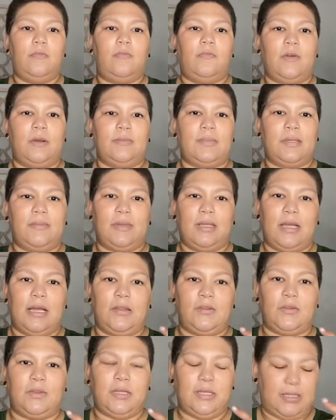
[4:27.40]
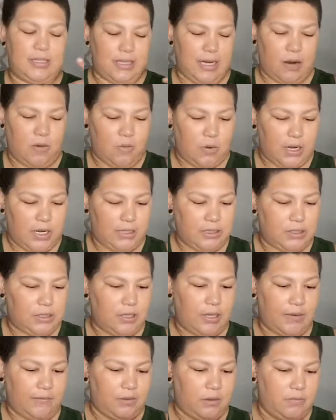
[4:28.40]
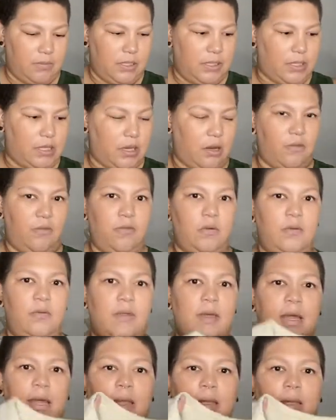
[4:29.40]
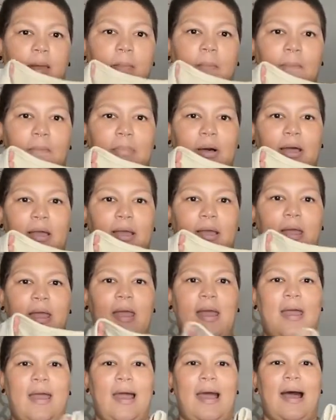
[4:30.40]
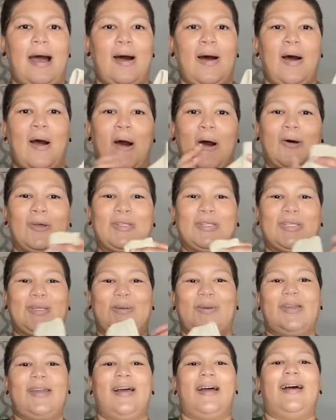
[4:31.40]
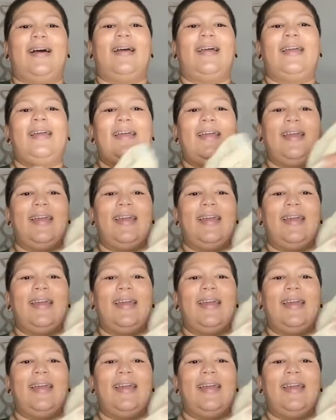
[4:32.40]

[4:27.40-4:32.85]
some of the other things that I wash. So you have to be careful of that. But I also got